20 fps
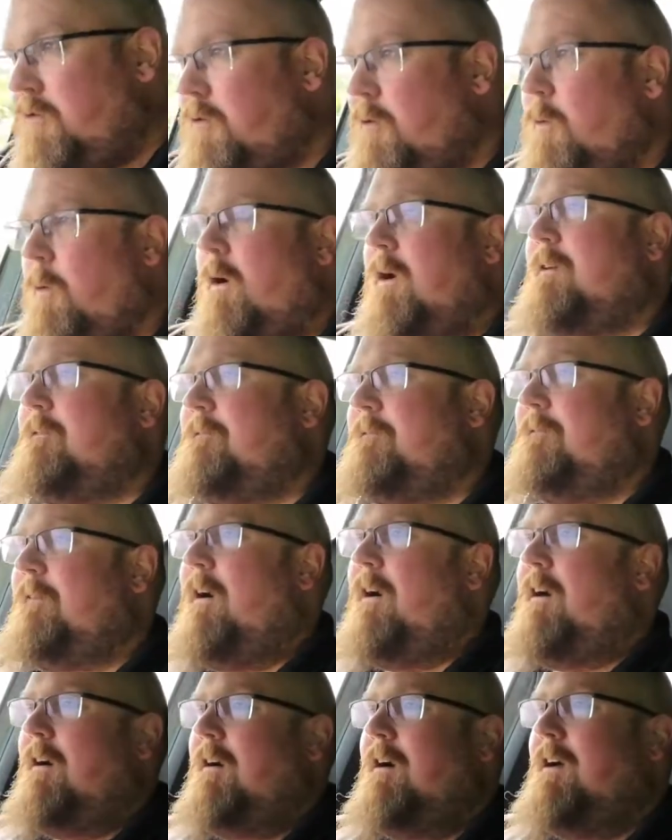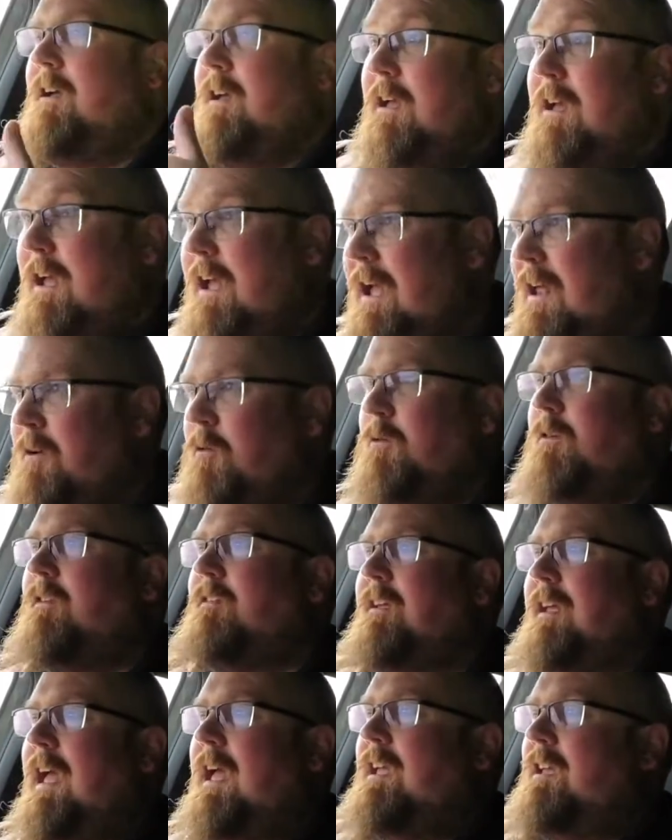quite far in order
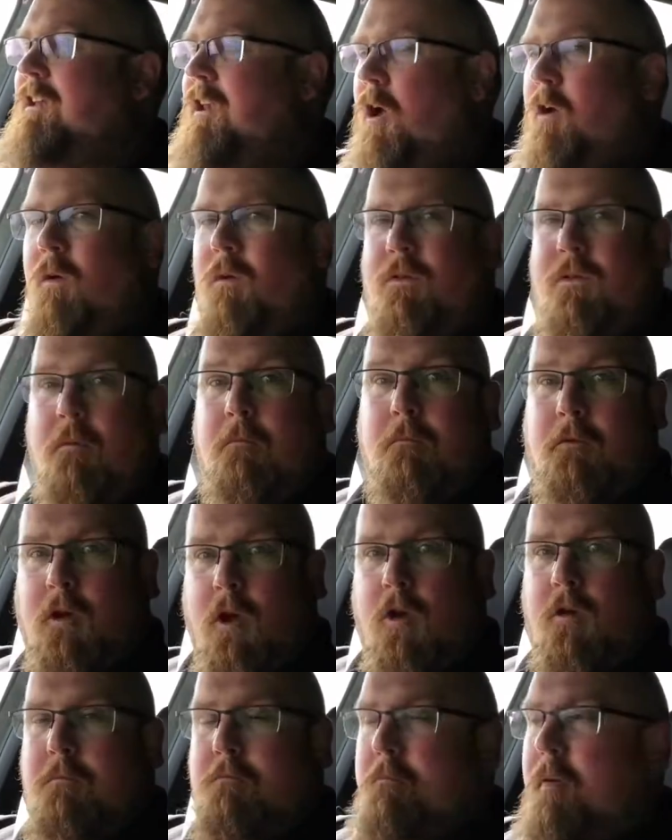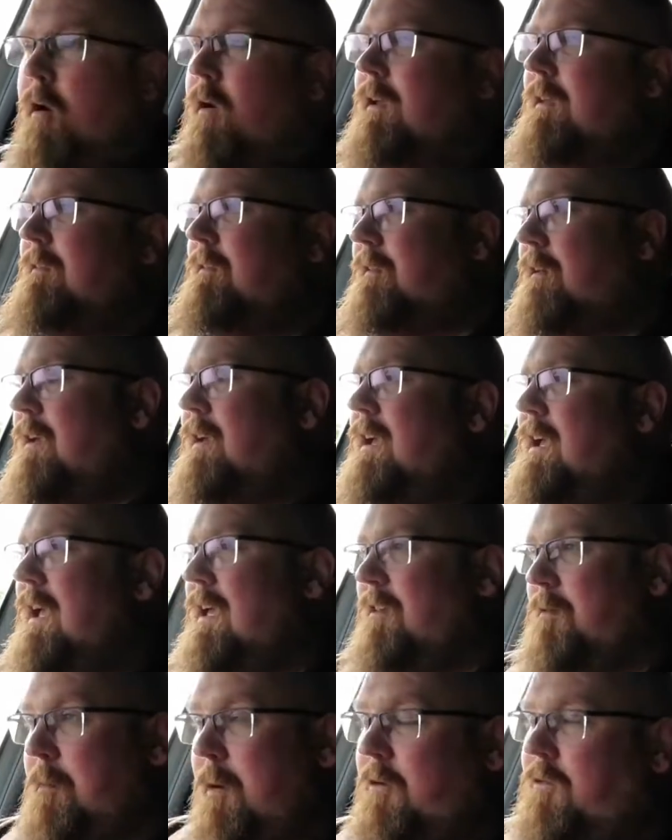to get, you know, some good bite,
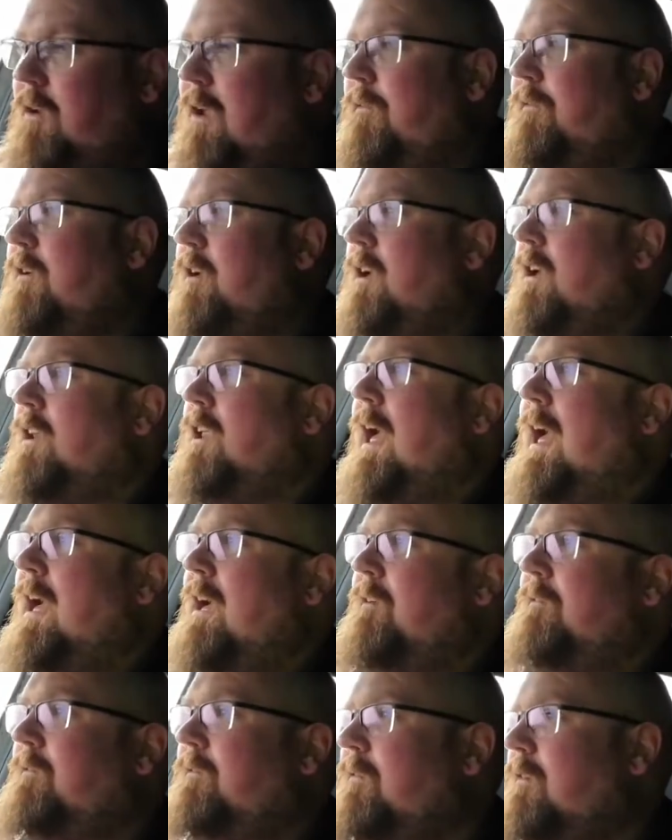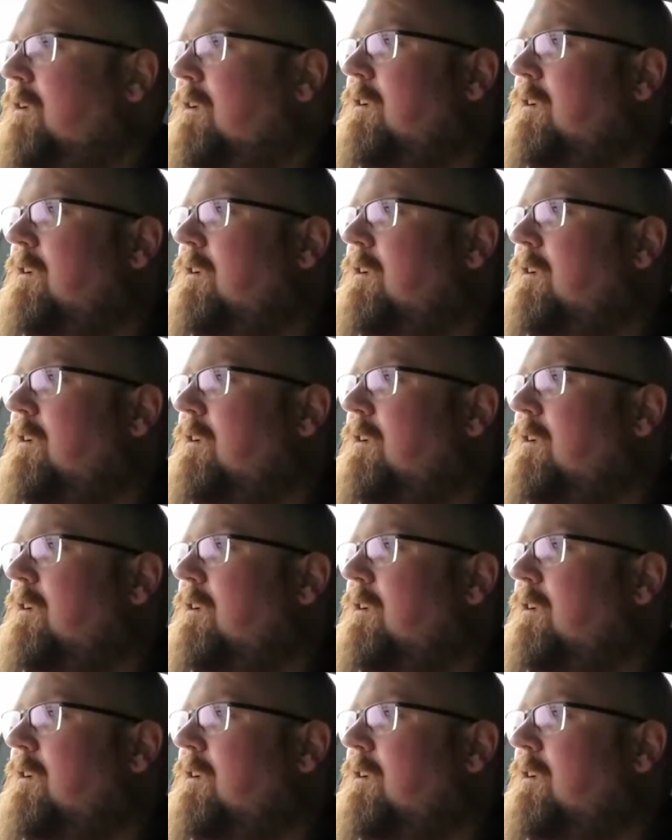especially if you're going to have